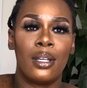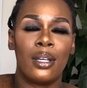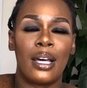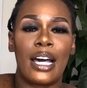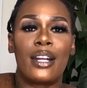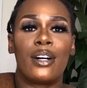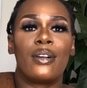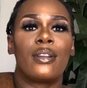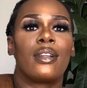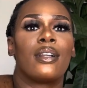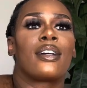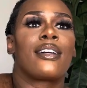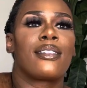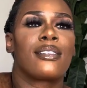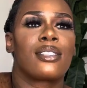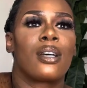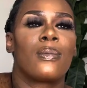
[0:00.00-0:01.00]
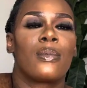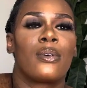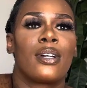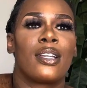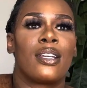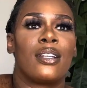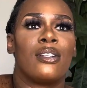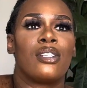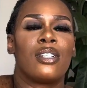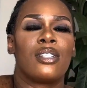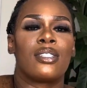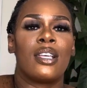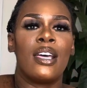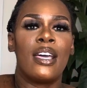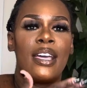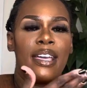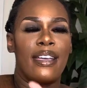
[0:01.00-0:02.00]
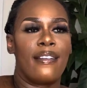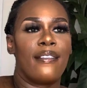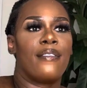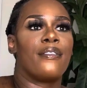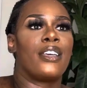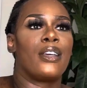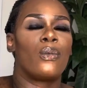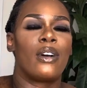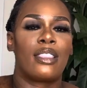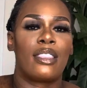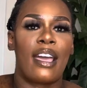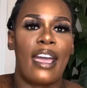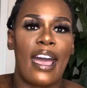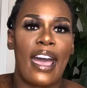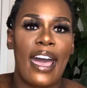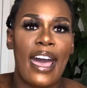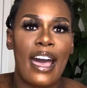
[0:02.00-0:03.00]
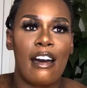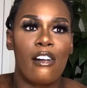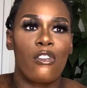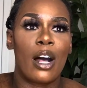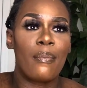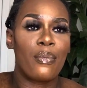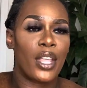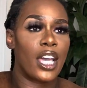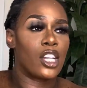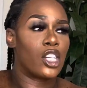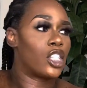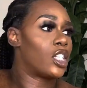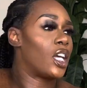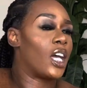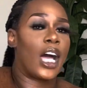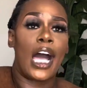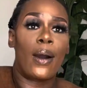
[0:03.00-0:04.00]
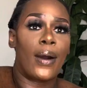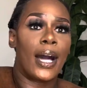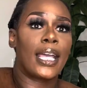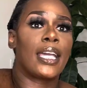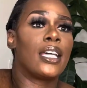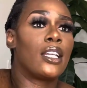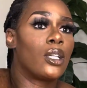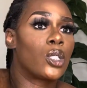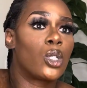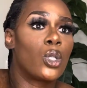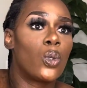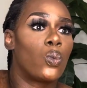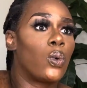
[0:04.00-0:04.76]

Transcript: I don't look at someone and just envy what they have. I'm like, shit, how I get it too?